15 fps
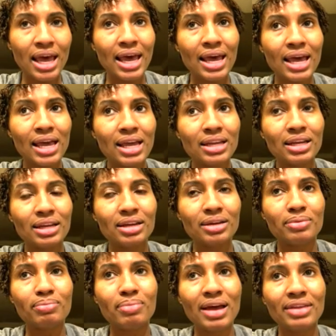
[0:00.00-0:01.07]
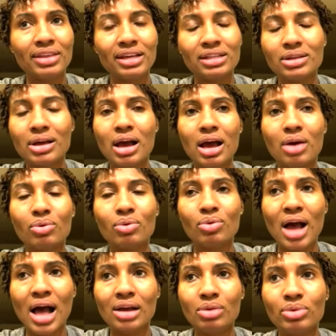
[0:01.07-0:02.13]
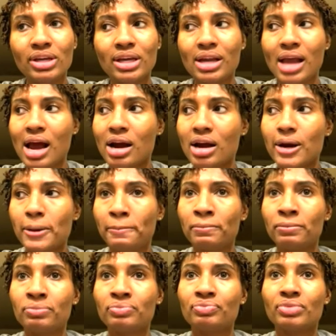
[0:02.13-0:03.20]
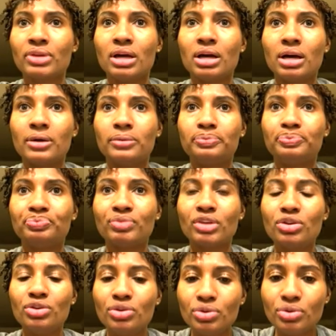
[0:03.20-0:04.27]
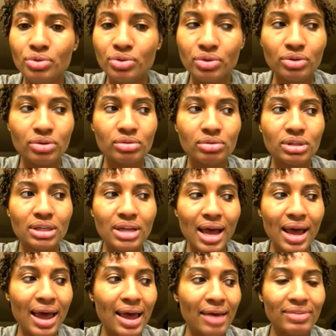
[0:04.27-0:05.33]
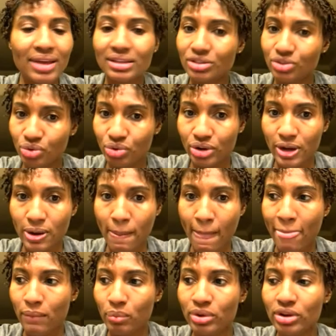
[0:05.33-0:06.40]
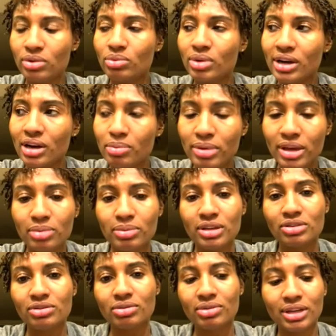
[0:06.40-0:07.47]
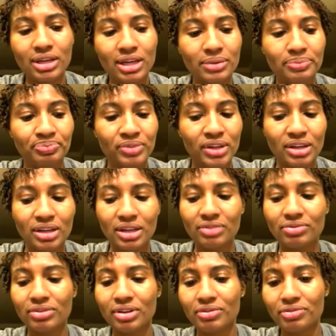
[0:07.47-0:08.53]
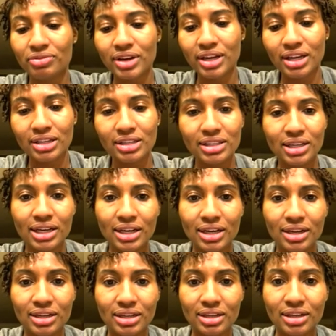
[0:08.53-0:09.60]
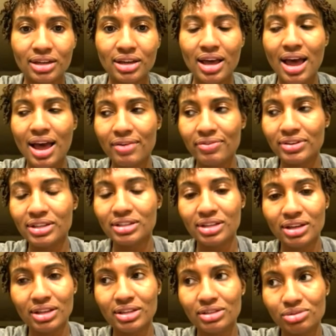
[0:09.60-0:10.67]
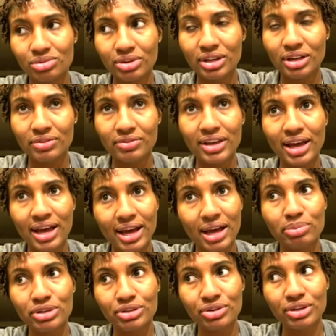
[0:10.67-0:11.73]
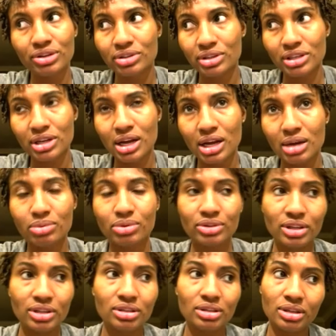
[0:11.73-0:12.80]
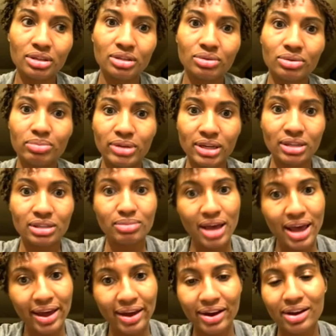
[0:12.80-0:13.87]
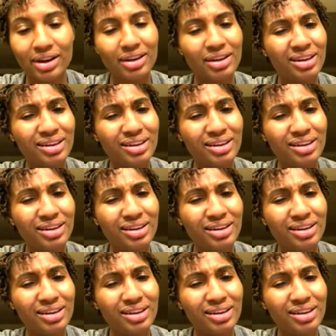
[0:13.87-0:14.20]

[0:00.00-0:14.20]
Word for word: And my thing is, how do we get our um, youth to not have that story? We don't want our babies growing up and afraid, scared, having to tell that story of, yeah, I got mistreated on the job, or this, this, or because of my hair.